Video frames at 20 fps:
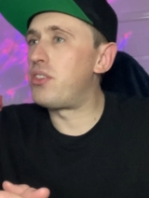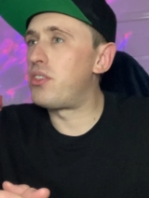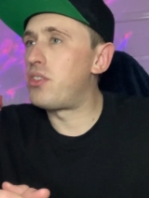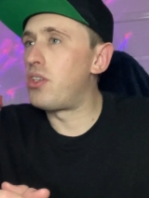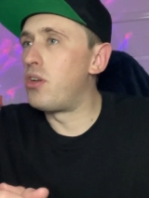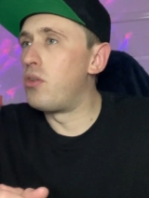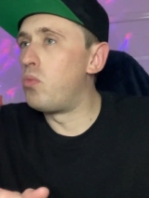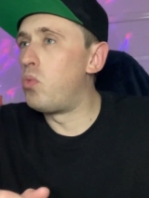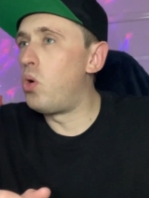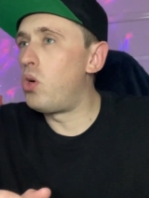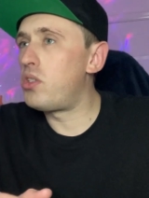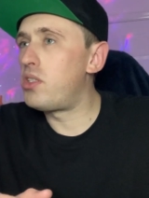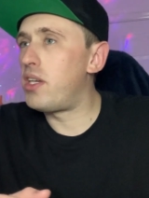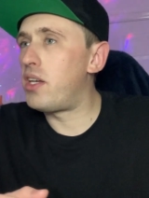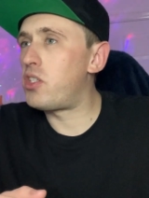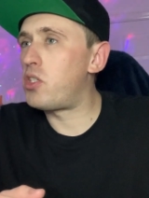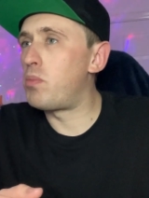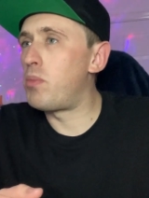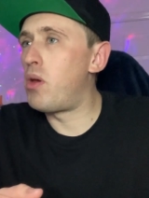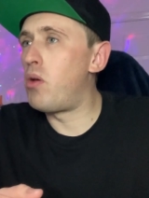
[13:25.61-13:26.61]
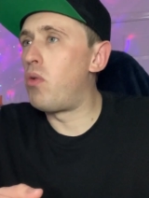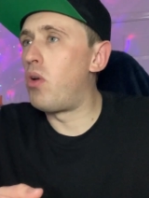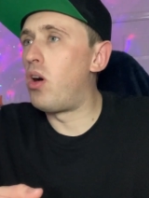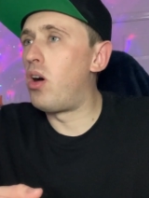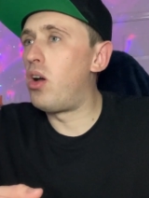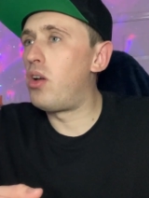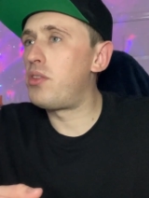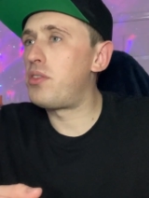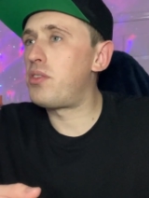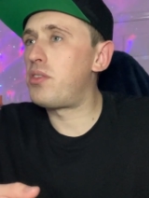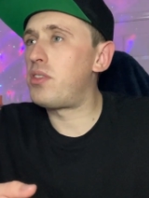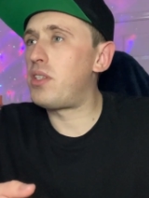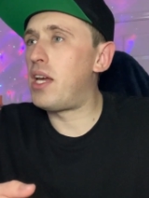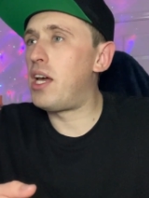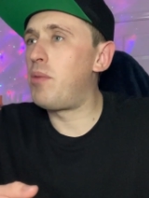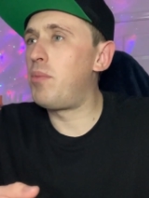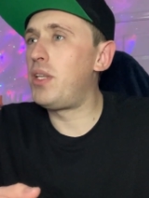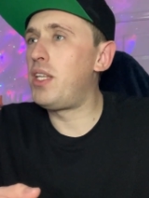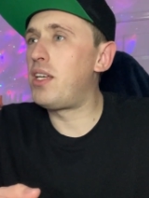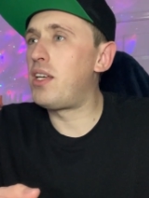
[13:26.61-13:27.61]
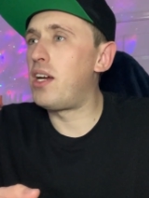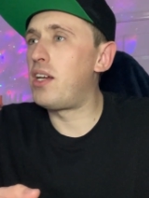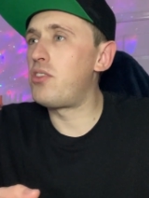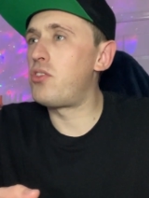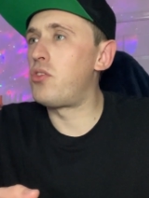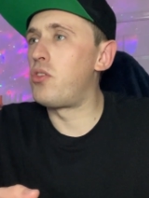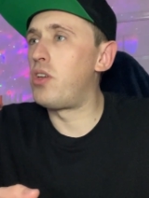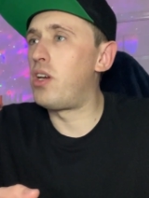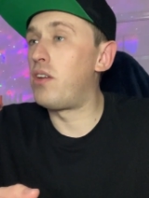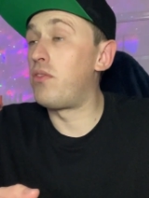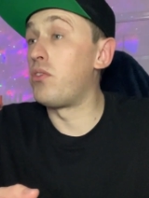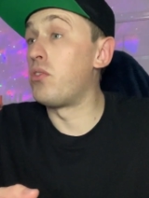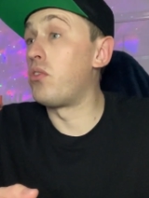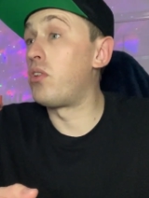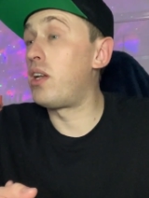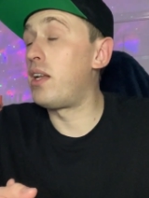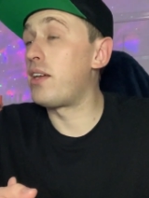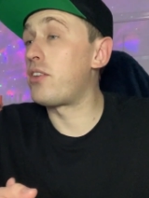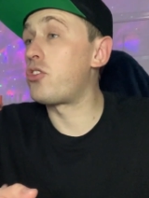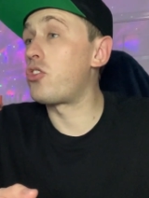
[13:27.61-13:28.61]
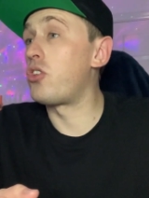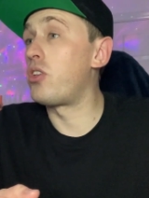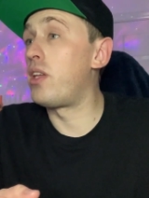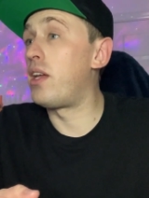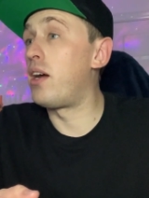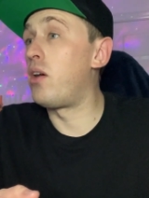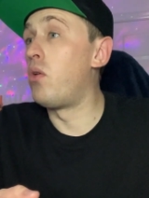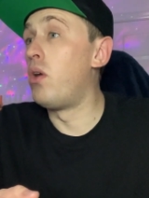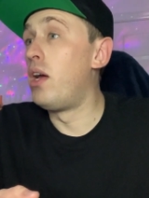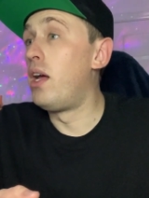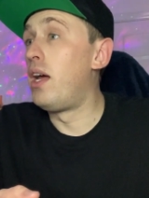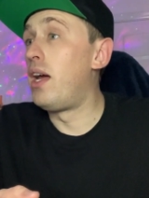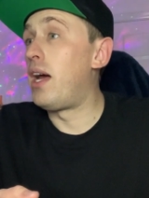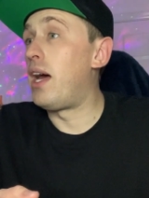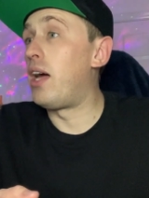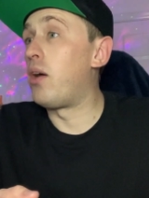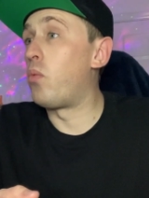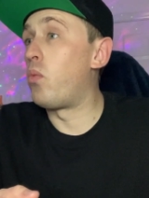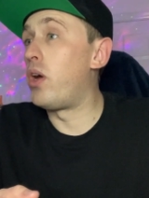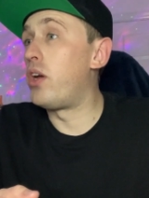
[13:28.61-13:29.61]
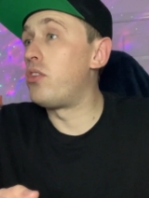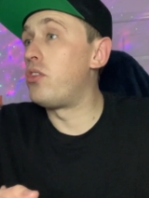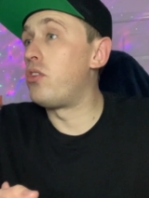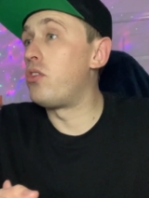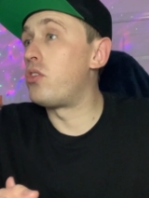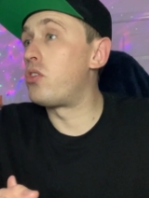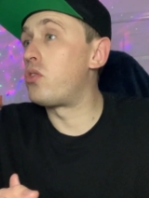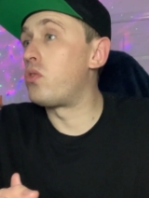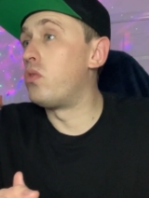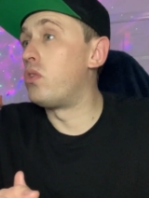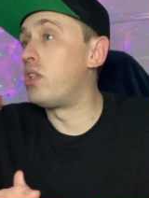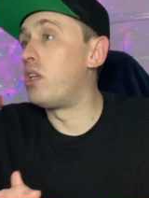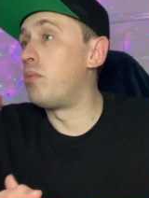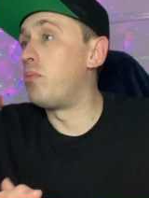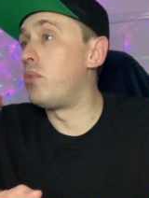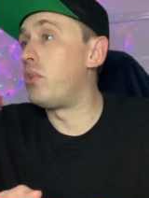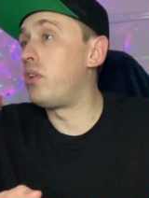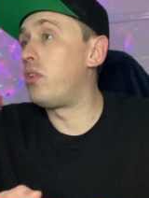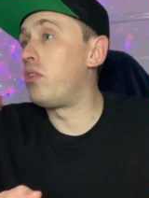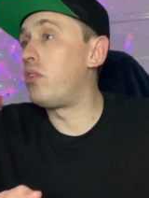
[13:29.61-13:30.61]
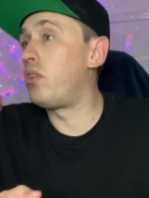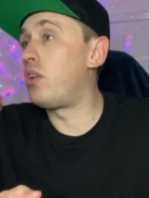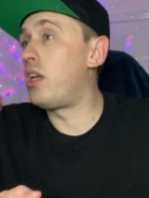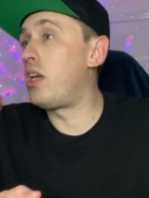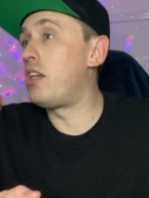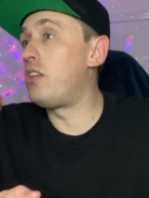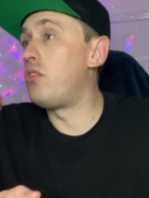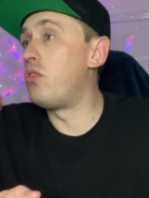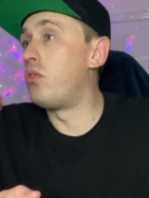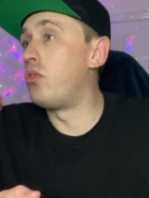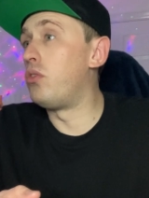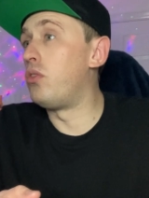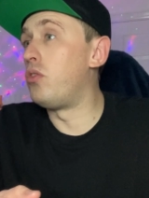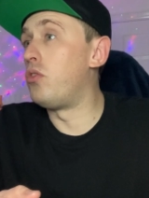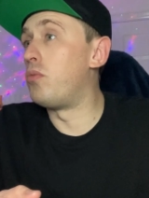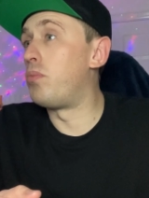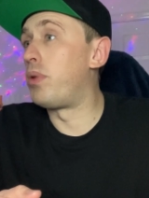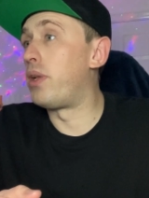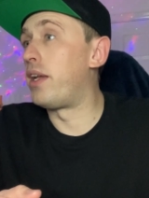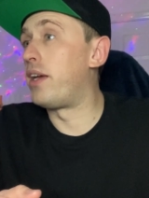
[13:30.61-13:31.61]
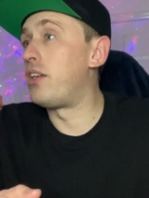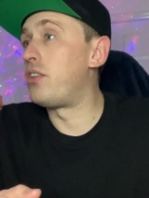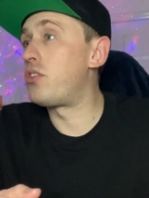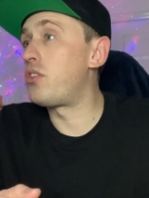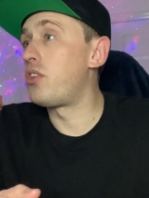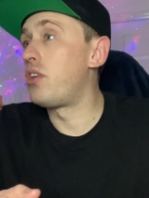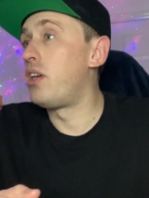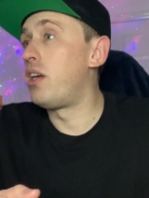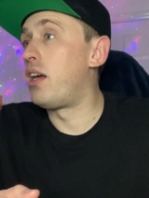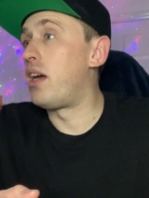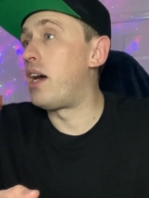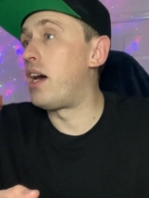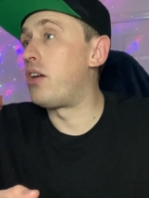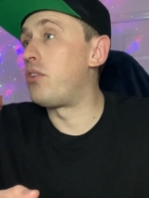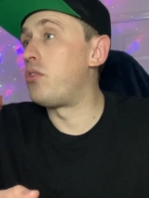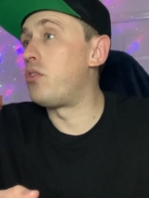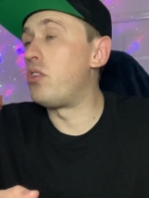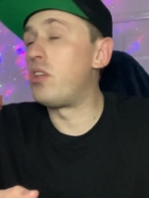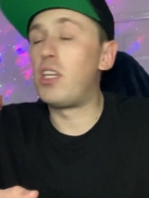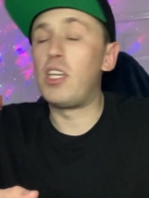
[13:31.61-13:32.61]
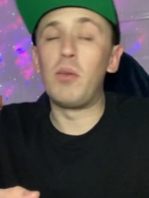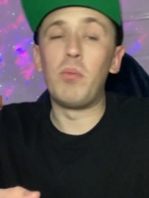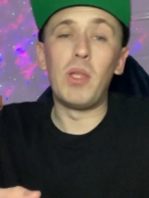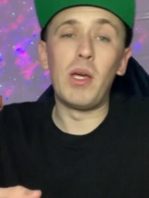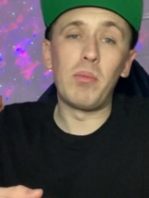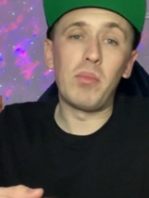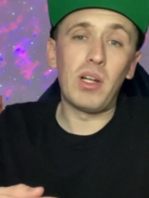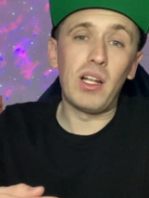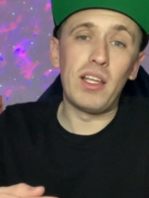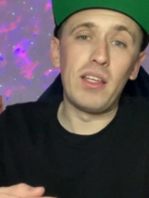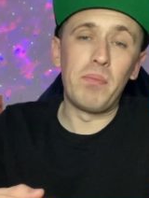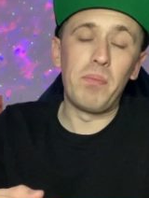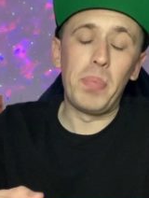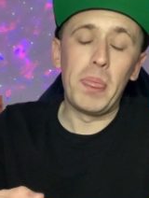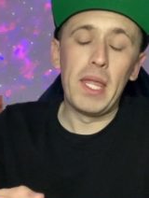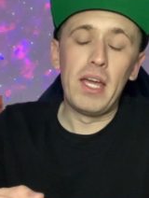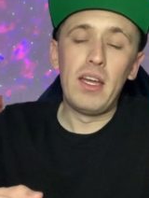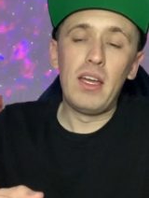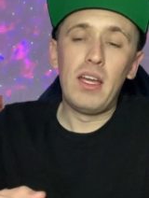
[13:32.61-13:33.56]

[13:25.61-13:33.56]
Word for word: So what's that smell asks? How many cans do you have in your collection now, and where do you store them in your new place? How do you keep them clean?